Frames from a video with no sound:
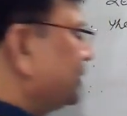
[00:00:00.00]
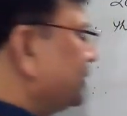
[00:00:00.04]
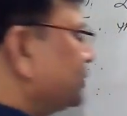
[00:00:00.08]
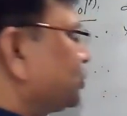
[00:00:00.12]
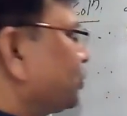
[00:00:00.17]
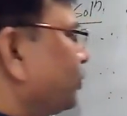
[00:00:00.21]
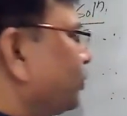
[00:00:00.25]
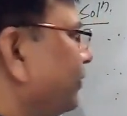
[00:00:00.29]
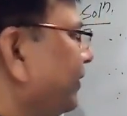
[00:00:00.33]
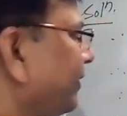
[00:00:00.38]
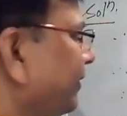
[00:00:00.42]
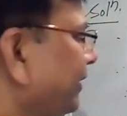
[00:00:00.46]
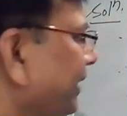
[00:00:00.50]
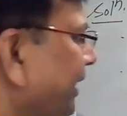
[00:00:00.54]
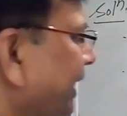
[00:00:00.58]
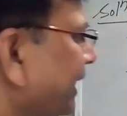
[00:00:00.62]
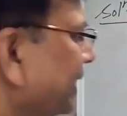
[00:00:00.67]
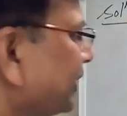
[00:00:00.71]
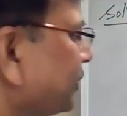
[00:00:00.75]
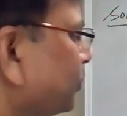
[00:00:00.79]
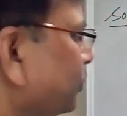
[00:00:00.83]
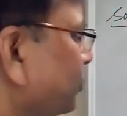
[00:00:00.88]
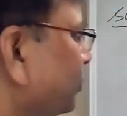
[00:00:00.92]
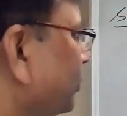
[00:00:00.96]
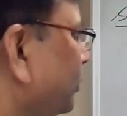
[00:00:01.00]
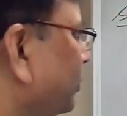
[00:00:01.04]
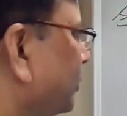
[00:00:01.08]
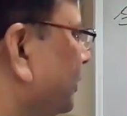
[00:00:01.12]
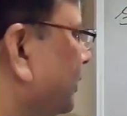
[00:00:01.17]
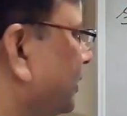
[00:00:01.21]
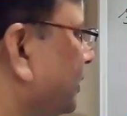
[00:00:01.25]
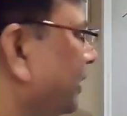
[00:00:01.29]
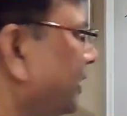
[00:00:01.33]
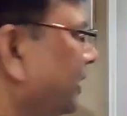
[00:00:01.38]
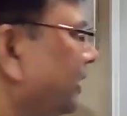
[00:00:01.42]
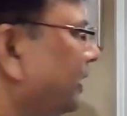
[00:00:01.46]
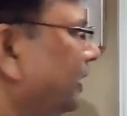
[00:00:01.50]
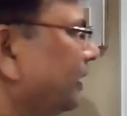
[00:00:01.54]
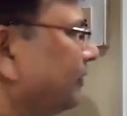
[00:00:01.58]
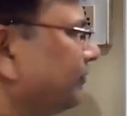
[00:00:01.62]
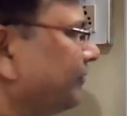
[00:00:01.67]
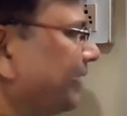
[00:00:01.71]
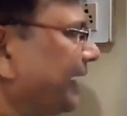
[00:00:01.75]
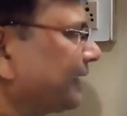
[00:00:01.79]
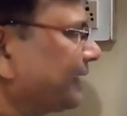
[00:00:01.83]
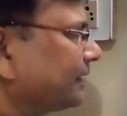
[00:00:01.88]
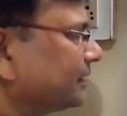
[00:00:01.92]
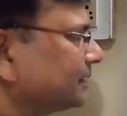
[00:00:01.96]
So we will get two
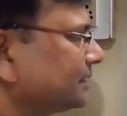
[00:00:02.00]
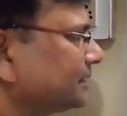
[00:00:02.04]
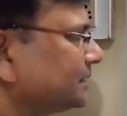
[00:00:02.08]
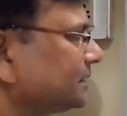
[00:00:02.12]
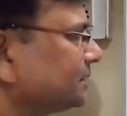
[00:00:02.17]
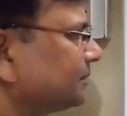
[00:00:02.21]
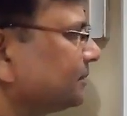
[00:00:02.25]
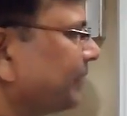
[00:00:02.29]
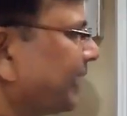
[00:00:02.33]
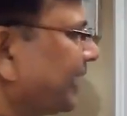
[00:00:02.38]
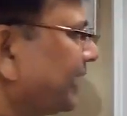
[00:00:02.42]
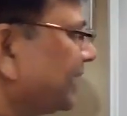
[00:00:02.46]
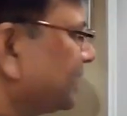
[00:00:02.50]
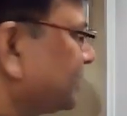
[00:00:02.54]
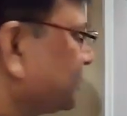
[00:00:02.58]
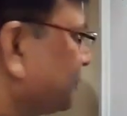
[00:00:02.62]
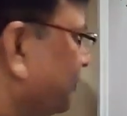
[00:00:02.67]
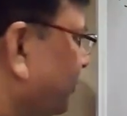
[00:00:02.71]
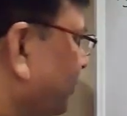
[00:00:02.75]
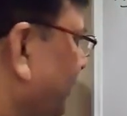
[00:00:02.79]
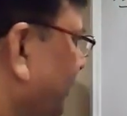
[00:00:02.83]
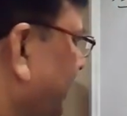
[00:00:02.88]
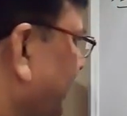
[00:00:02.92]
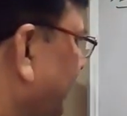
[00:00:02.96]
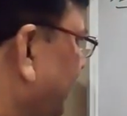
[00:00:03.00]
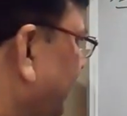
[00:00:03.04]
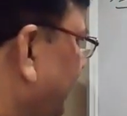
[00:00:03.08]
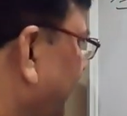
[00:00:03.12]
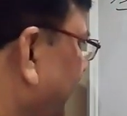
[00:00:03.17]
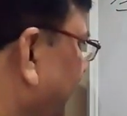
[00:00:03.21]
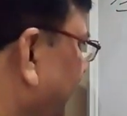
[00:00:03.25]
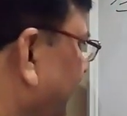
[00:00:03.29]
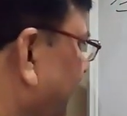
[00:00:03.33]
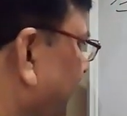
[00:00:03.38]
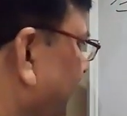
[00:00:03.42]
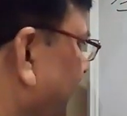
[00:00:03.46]
factors, minus 14x,